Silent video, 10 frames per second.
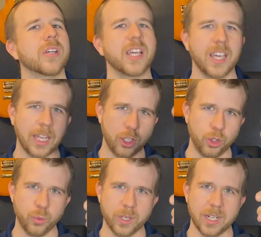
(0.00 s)
and
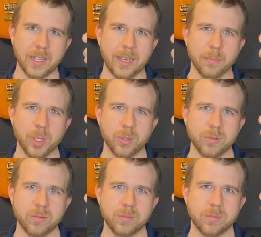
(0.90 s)
you get a Lambo.
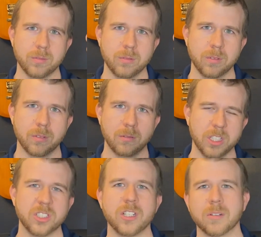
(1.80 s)

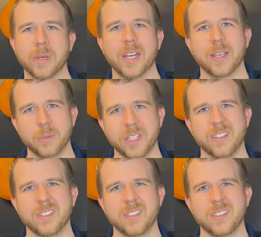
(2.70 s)
Let's talk about how we get these